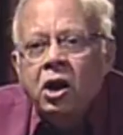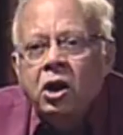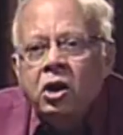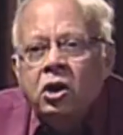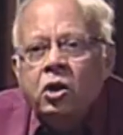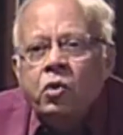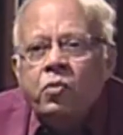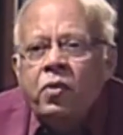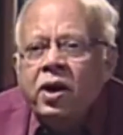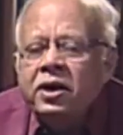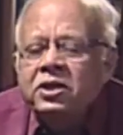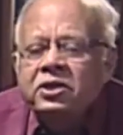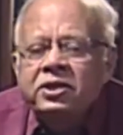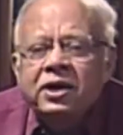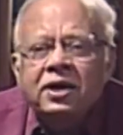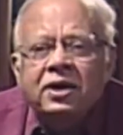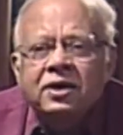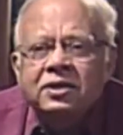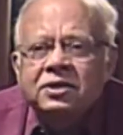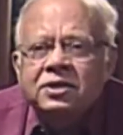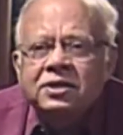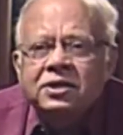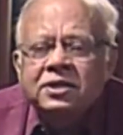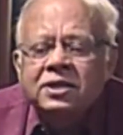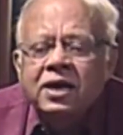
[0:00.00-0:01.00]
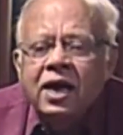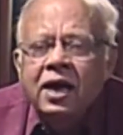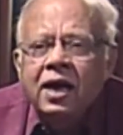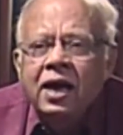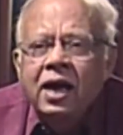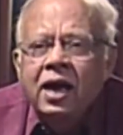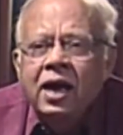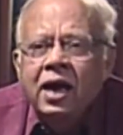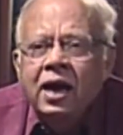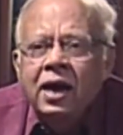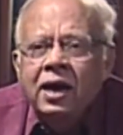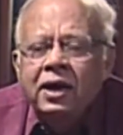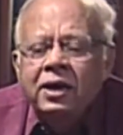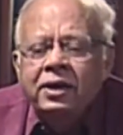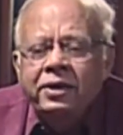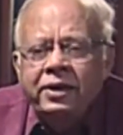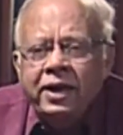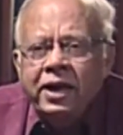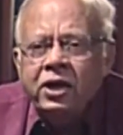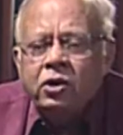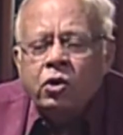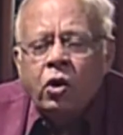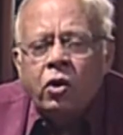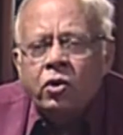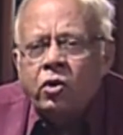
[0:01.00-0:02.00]
Now, what Charles
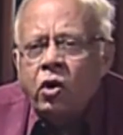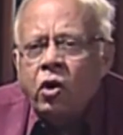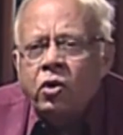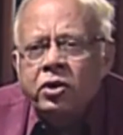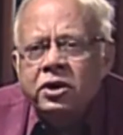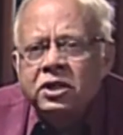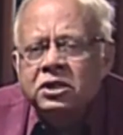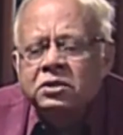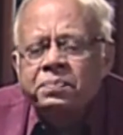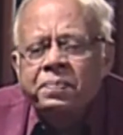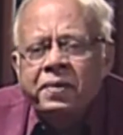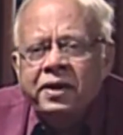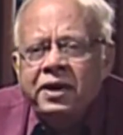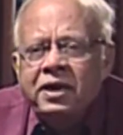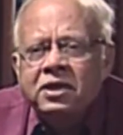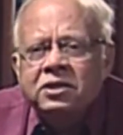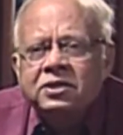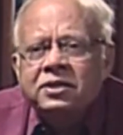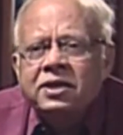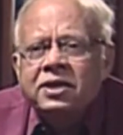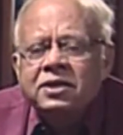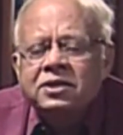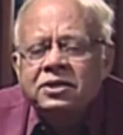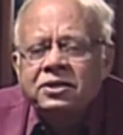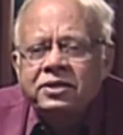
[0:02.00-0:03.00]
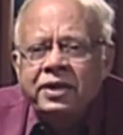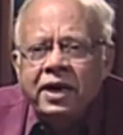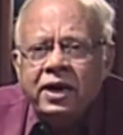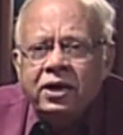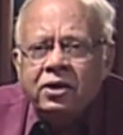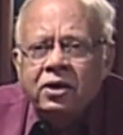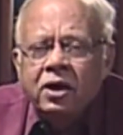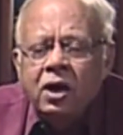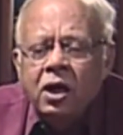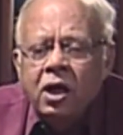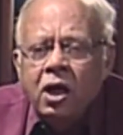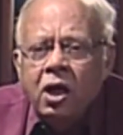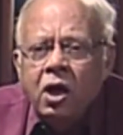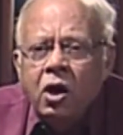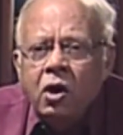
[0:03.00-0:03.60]
did, or his ministers did,